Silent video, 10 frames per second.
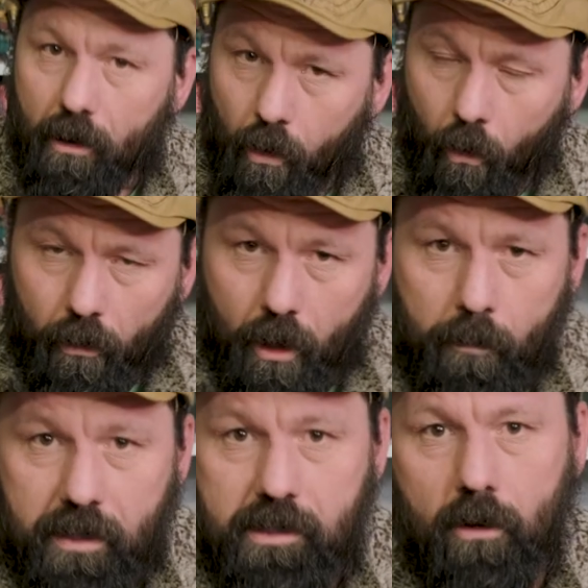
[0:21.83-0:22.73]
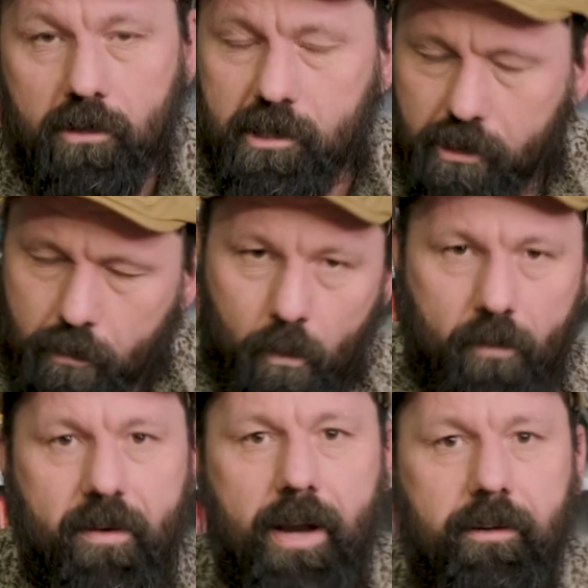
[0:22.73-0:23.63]
Now cold opens are super
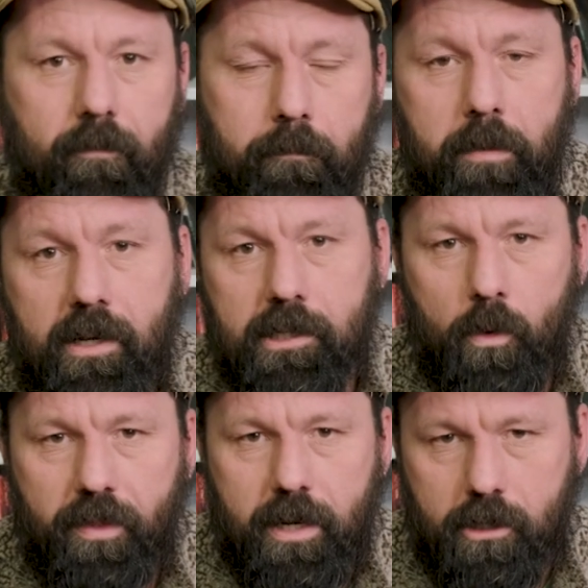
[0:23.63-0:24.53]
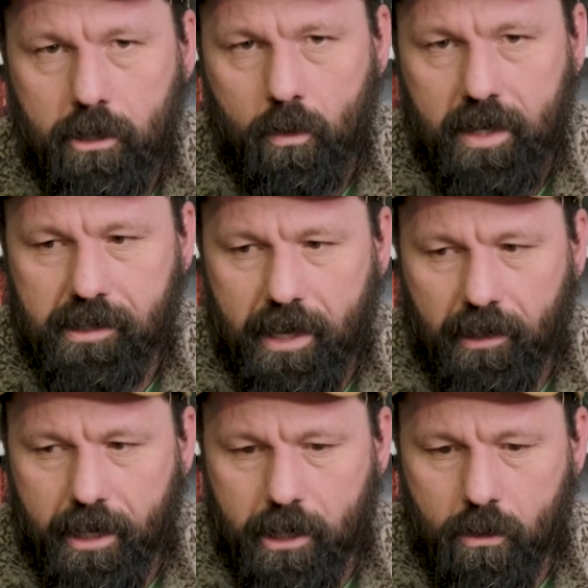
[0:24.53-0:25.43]
effective because what they do is they
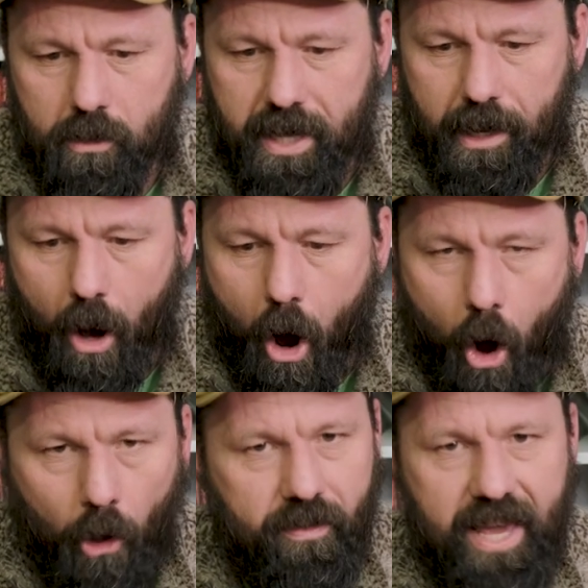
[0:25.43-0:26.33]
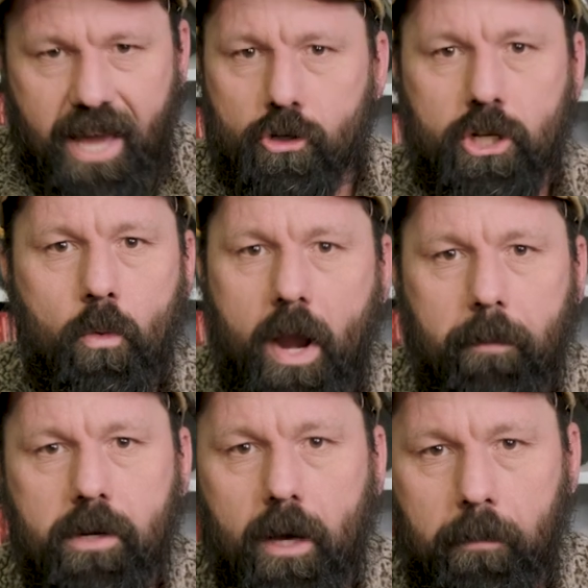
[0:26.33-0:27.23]
let you get all of the energy
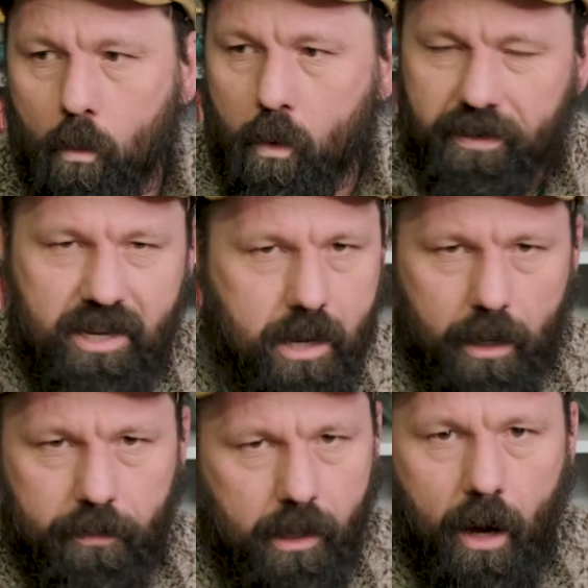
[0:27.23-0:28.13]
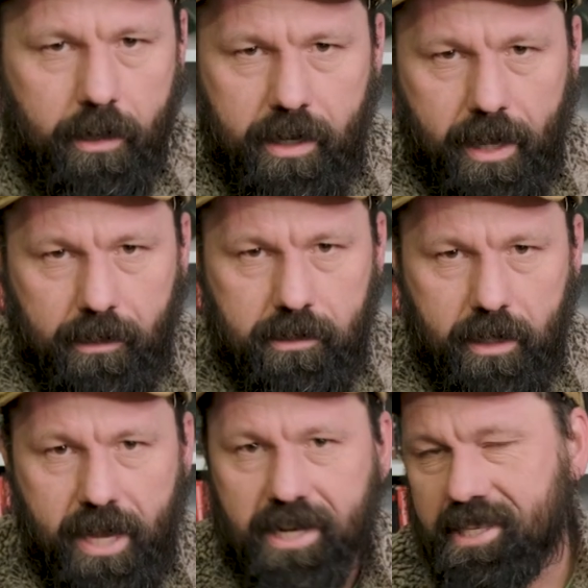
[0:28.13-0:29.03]
ramped up with none of the
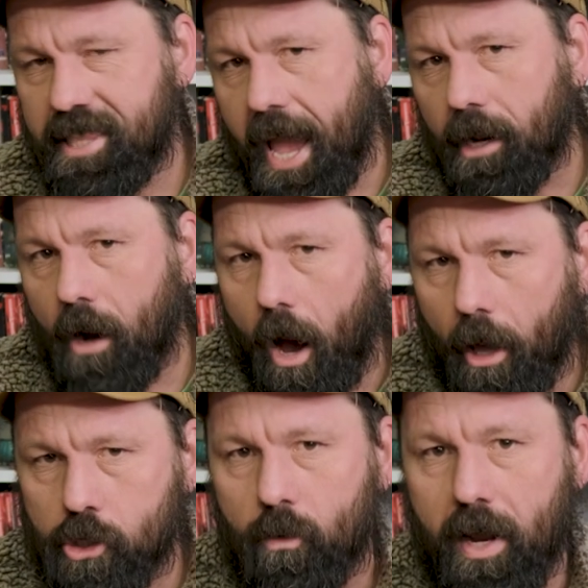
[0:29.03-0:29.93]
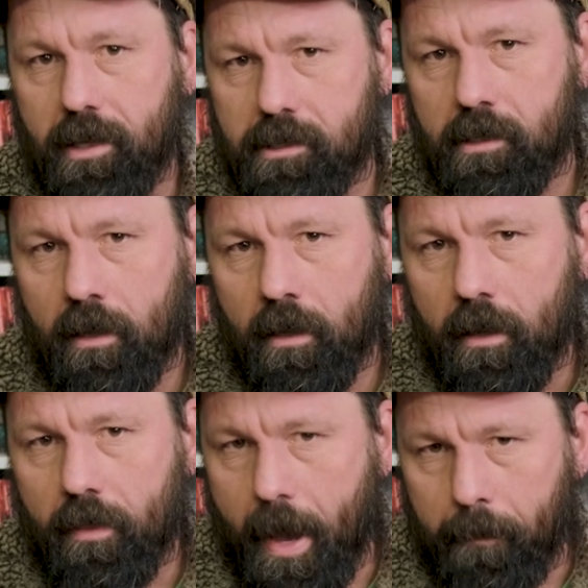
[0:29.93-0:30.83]
context, and it's that contrast
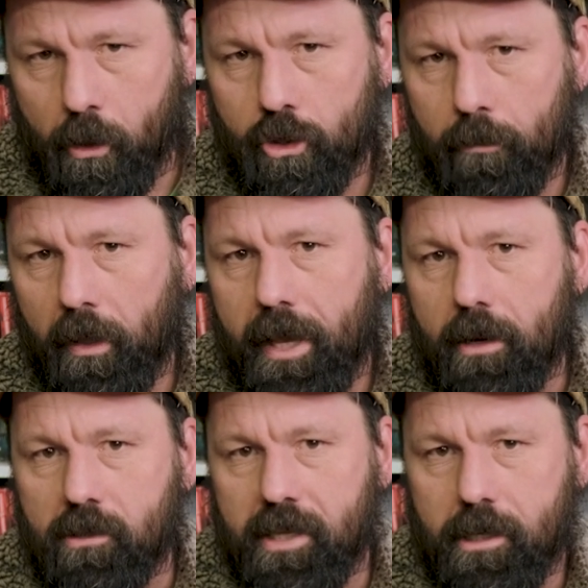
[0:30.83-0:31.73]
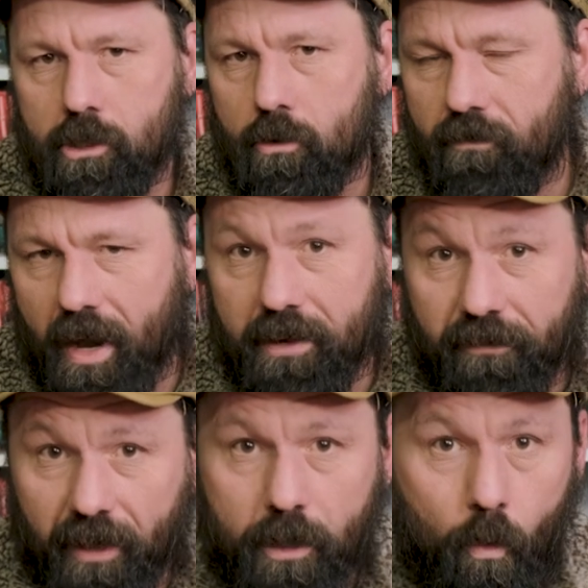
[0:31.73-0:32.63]
that puts your players into fight,
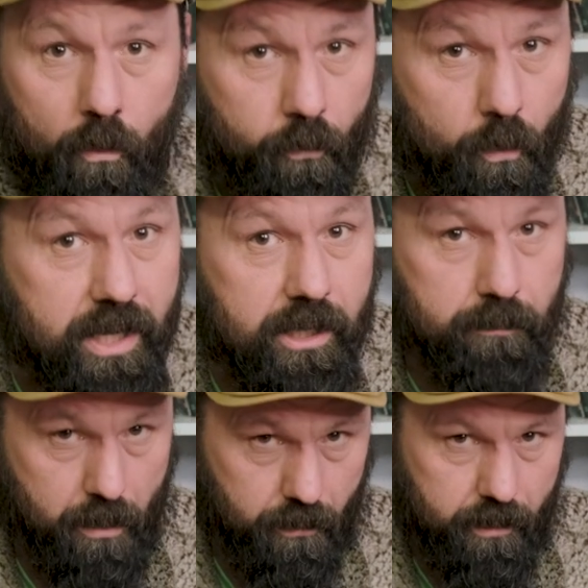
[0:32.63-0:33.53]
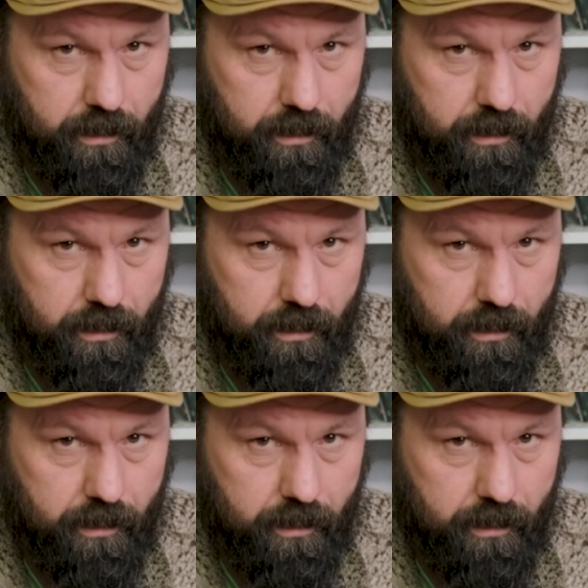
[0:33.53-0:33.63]
flight, or freeze mode.